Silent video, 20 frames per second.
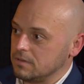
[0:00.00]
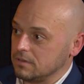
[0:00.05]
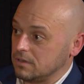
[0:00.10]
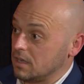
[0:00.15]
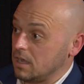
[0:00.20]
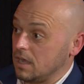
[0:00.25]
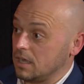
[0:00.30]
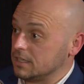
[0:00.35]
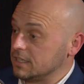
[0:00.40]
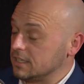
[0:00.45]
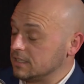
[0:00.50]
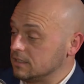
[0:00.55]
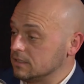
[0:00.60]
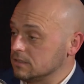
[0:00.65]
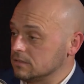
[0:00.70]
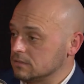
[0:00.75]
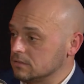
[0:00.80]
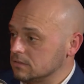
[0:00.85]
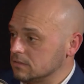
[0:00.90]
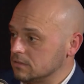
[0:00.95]
car dealer,
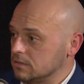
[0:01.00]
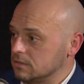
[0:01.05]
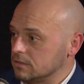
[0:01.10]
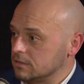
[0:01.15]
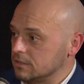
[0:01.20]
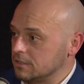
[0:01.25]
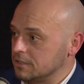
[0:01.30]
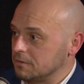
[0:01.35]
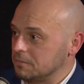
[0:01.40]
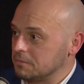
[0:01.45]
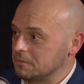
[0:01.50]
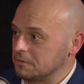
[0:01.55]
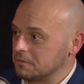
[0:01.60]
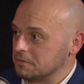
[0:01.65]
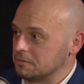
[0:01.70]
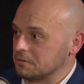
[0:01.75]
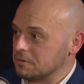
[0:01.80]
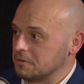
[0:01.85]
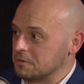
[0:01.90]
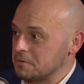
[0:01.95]

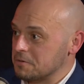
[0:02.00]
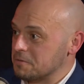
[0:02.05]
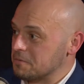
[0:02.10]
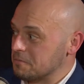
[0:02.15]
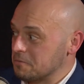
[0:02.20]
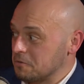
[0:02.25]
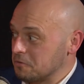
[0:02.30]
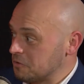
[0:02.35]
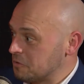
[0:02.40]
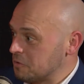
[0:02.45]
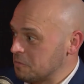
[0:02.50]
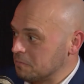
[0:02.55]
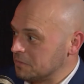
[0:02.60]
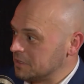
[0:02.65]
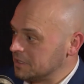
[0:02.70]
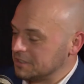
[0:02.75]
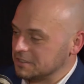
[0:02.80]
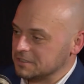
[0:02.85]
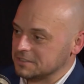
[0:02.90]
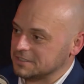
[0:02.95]
or the
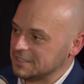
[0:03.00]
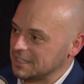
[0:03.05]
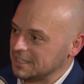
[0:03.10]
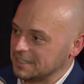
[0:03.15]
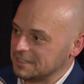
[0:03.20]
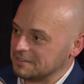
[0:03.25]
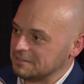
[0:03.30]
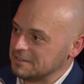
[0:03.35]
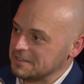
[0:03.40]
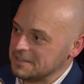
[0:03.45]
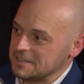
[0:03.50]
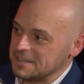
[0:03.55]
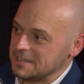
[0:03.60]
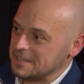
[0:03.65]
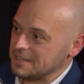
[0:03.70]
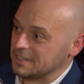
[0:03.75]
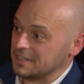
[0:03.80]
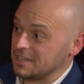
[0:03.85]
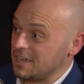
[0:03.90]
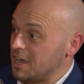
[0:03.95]
company that's selling
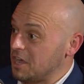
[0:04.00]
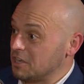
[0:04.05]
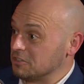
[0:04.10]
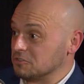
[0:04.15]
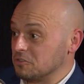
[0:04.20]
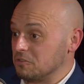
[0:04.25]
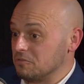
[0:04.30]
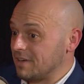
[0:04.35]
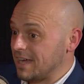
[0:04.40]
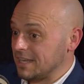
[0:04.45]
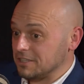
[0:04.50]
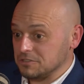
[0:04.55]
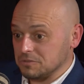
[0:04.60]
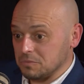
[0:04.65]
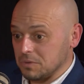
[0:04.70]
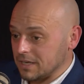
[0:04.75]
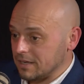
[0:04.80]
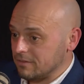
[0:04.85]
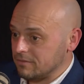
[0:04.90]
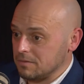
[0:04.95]
cars or vans or
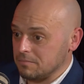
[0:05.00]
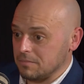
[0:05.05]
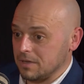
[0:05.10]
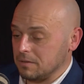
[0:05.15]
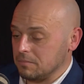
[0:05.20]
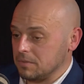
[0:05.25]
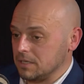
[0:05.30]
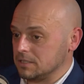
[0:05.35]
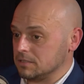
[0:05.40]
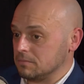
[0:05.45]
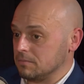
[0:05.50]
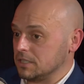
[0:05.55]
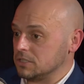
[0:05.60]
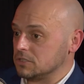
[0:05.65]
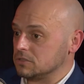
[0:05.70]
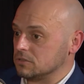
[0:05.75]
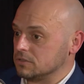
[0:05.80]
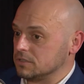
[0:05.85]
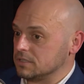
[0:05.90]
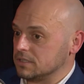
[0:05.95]
whatever it may be, to make
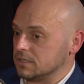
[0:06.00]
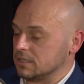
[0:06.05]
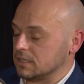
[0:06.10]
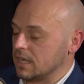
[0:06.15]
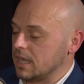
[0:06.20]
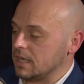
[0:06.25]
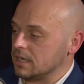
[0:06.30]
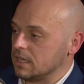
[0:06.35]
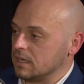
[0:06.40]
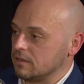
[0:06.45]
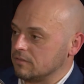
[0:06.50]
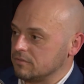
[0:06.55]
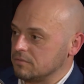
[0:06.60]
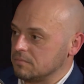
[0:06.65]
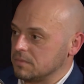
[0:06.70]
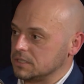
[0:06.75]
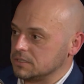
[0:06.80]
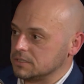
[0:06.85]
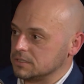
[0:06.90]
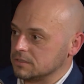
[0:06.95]
sure that they're getting that
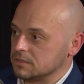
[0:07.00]
information